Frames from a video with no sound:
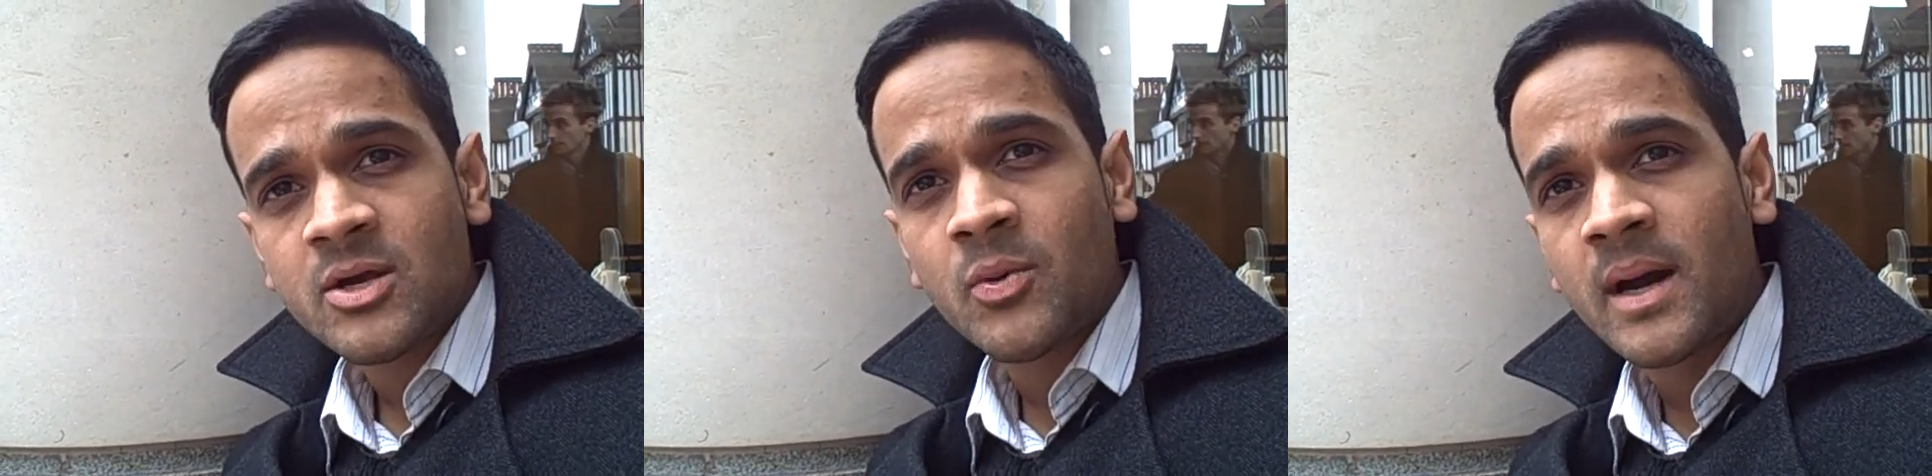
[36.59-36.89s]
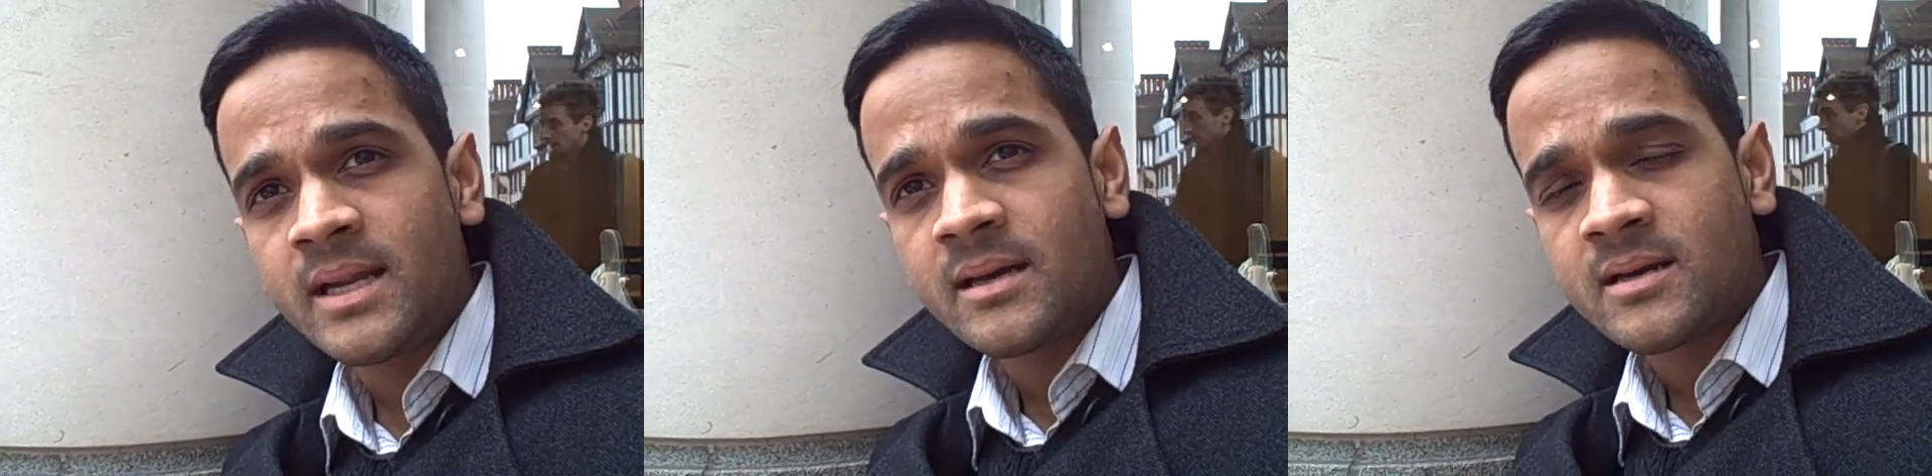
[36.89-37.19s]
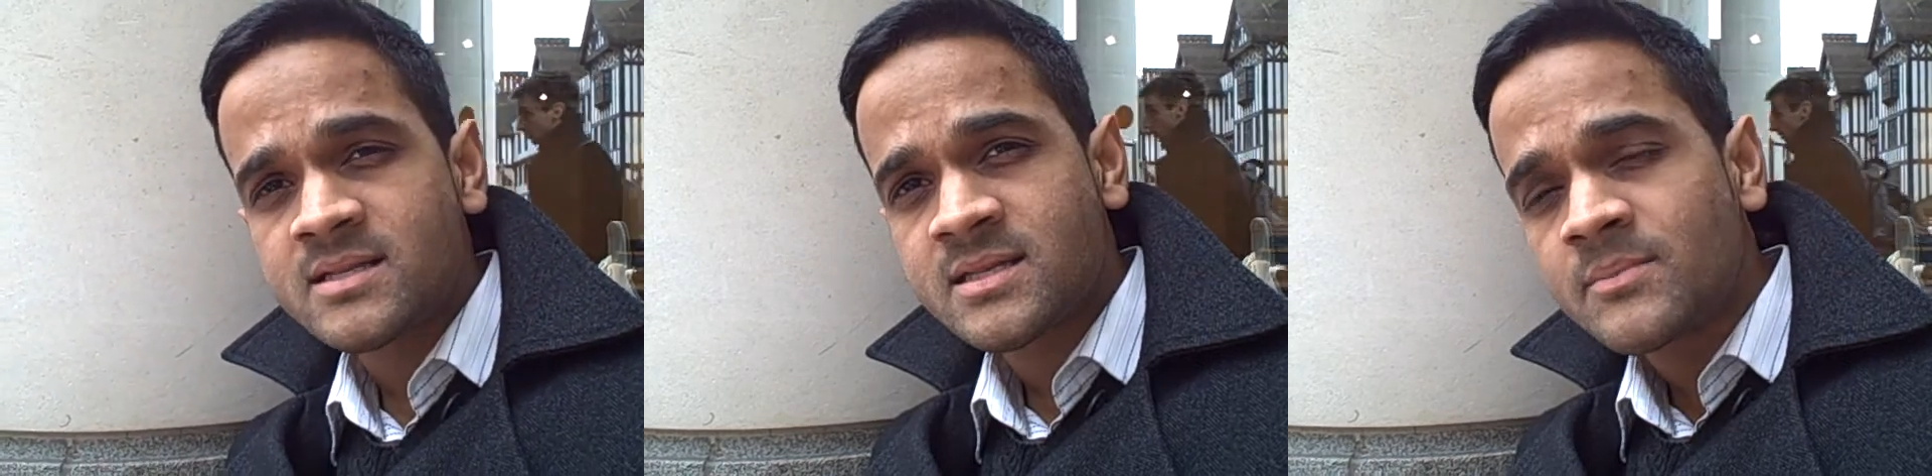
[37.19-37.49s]
quite
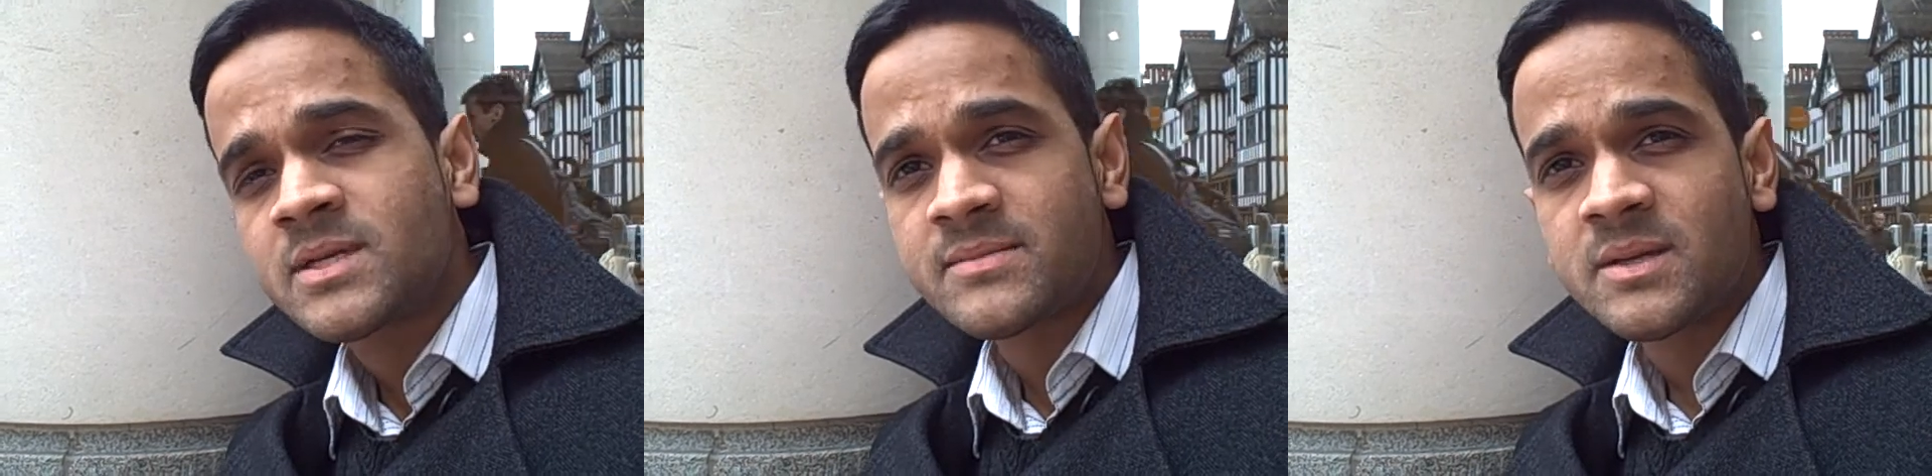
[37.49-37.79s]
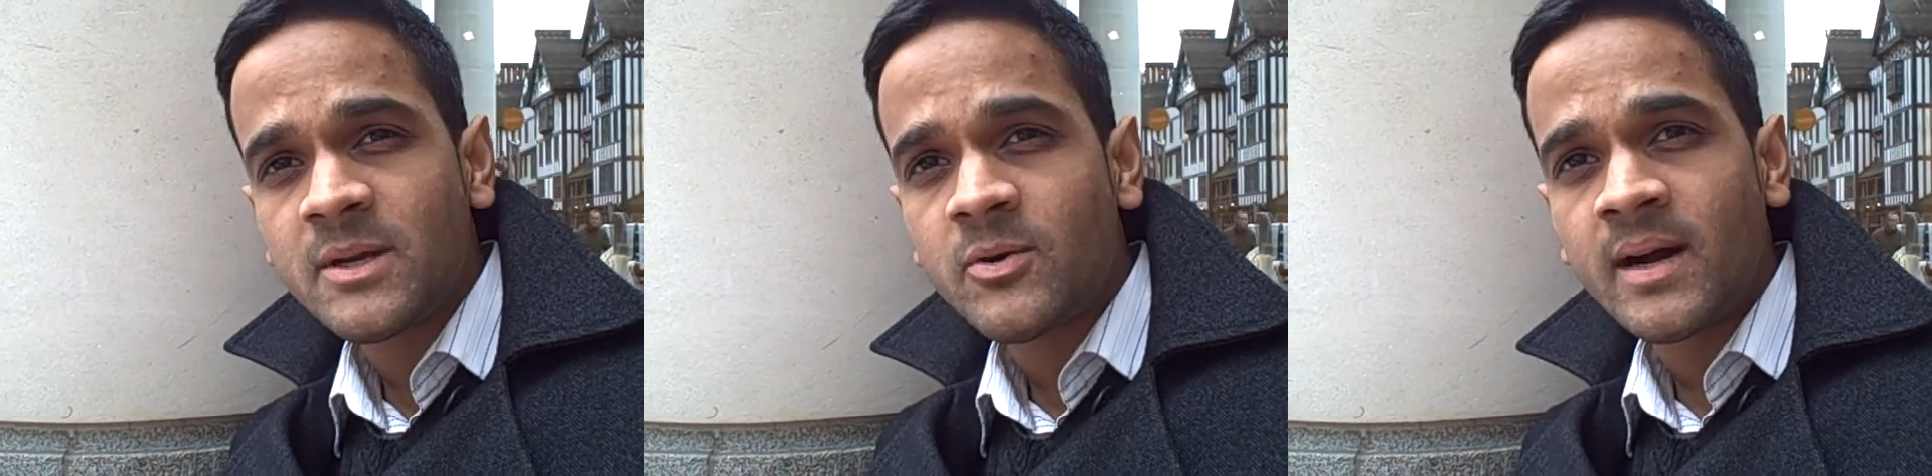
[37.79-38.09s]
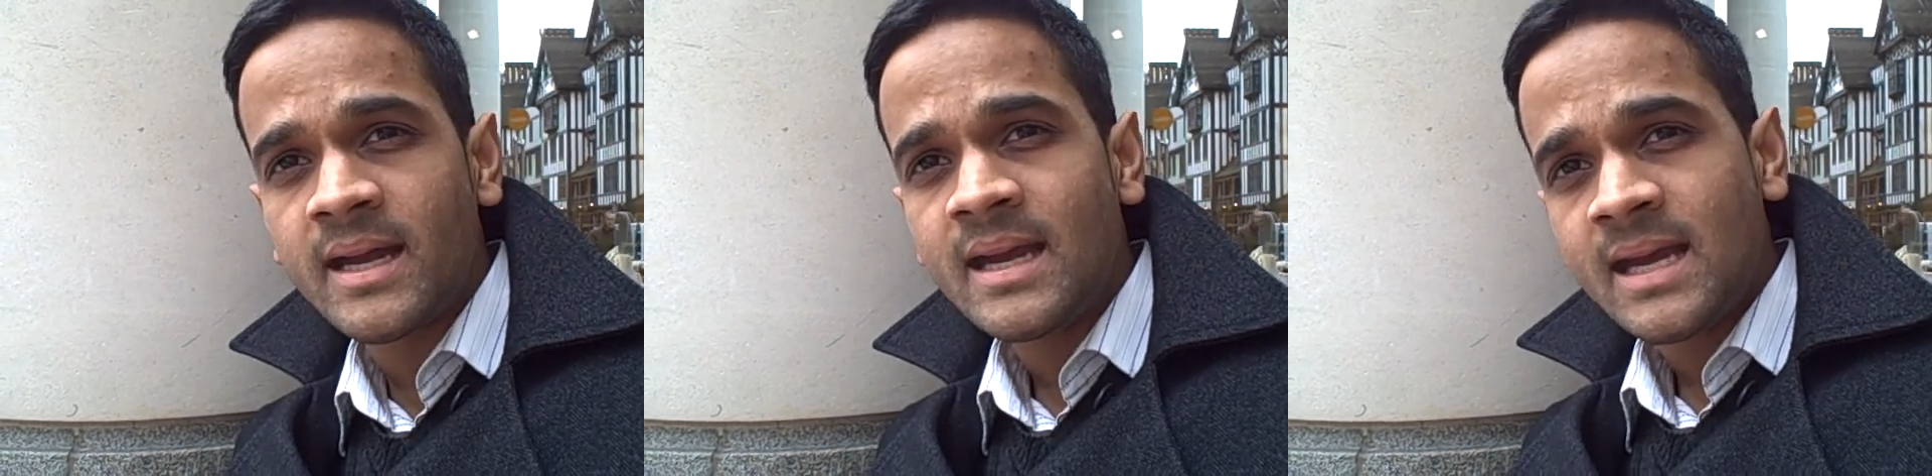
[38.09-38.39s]
sometimes can be quite